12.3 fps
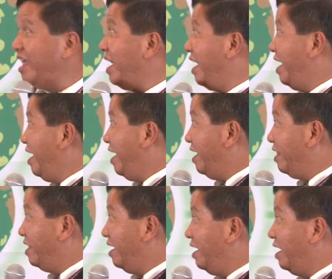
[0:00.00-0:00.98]

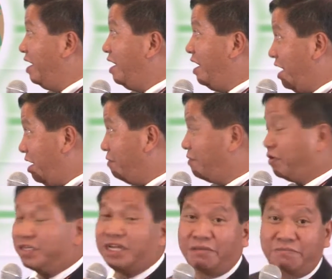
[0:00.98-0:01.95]
And uh, of
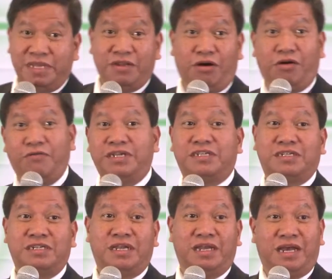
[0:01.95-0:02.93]
course, I've been
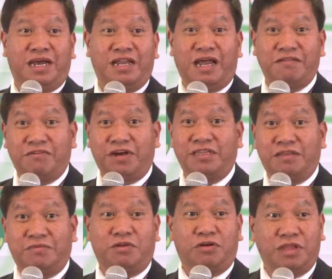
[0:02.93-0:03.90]
always an advocate
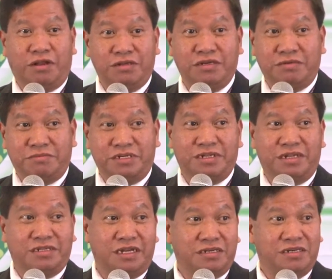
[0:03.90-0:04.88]
of technology
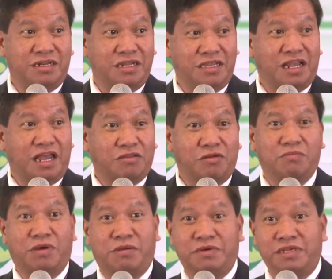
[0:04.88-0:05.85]
commercialization and intellectual
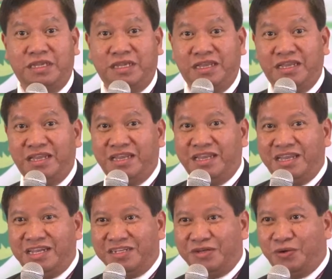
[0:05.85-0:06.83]
property.
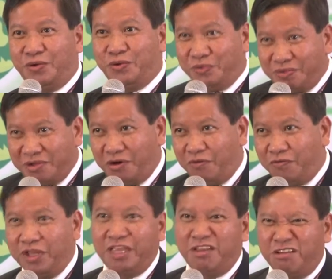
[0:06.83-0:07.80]
So
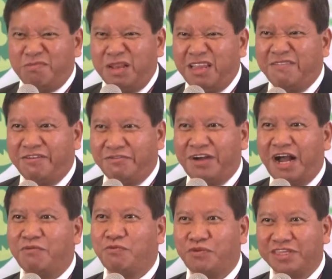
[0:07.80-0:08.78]
hopefully you'll believe of
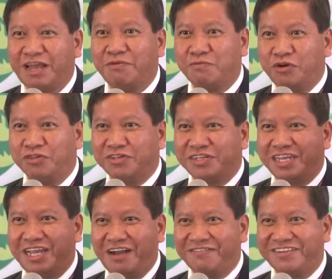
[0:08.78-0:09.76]
half what I'm going to say
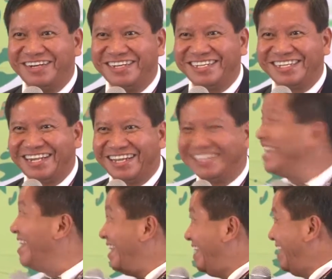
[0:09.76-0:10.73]
after this. Right?
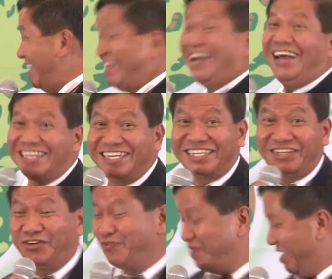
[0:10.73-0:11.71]
Just
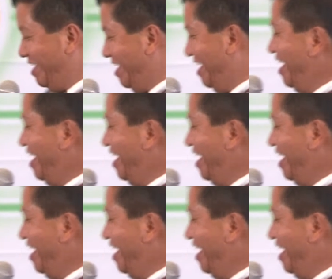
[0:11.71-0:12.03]
hoping.